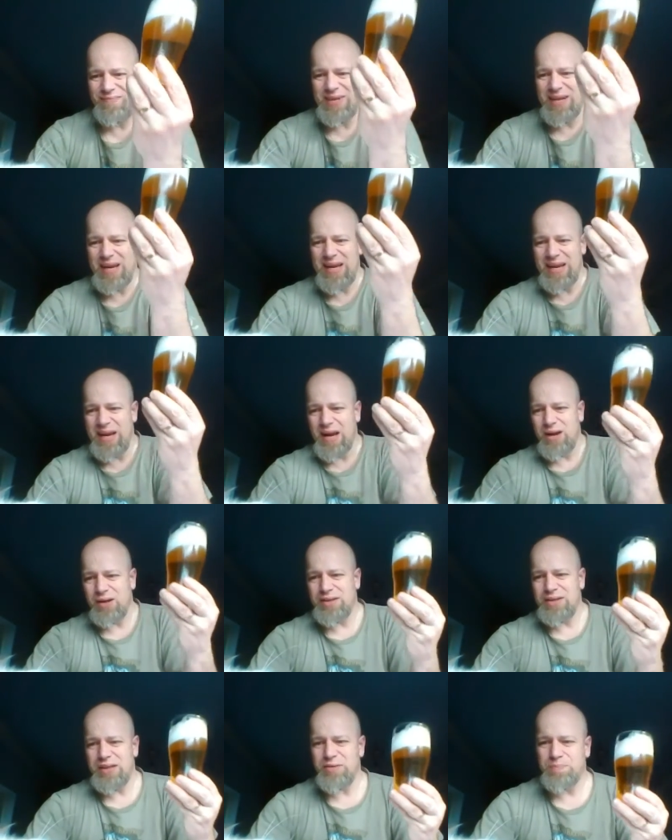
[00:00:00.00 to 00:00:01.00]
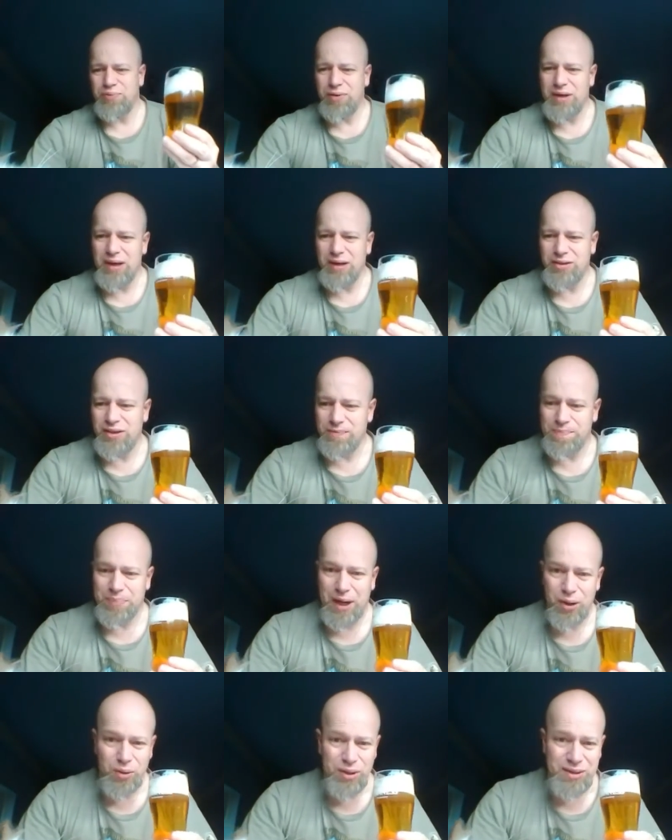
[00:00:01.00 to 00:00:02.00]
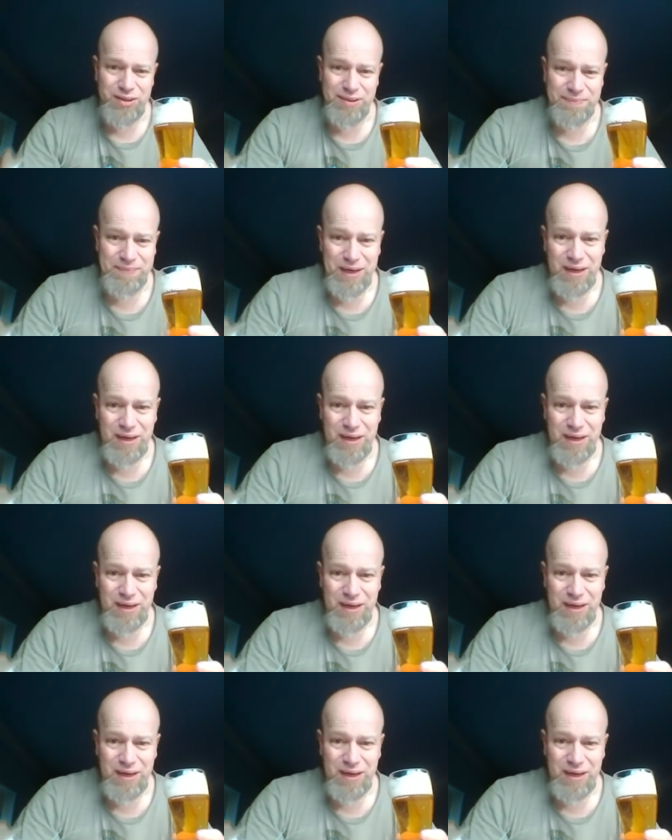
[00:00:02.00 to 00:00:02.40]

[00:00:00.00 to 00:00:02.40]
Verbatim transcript: there you go. It says product of Poland.